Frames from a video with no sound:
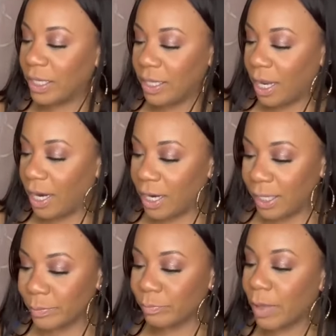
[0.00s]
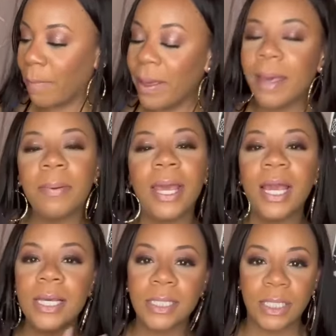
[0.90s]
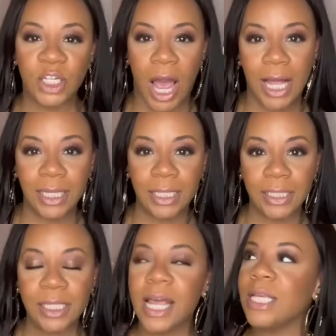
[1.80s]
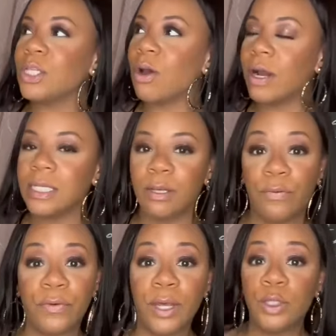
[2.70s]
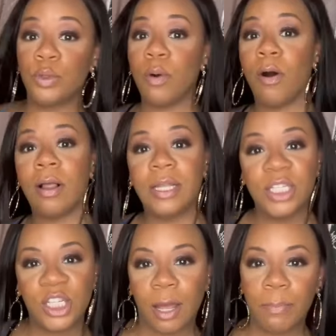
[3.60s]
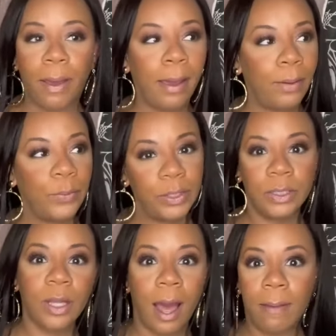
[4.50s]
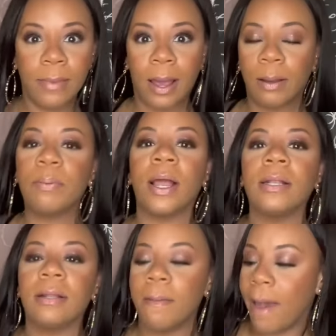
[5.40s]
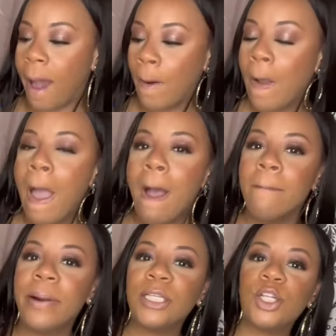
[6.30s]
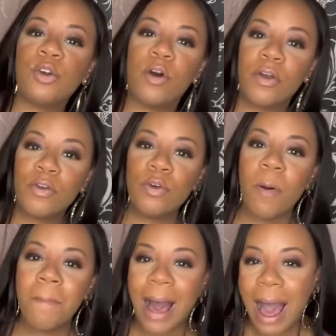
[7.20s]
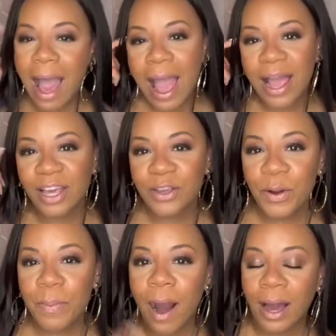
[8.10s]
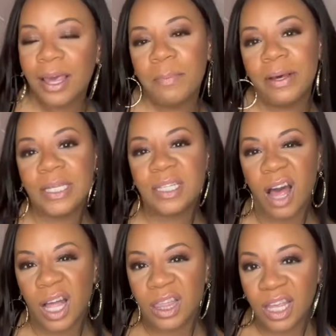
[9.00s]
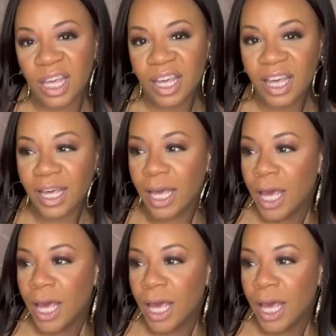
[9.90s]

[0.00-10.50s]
in there. Baby, here's the challenge. They start to feed you all this champagne, which I'm not complaining about. But your, your mind and your pocketbook start thinking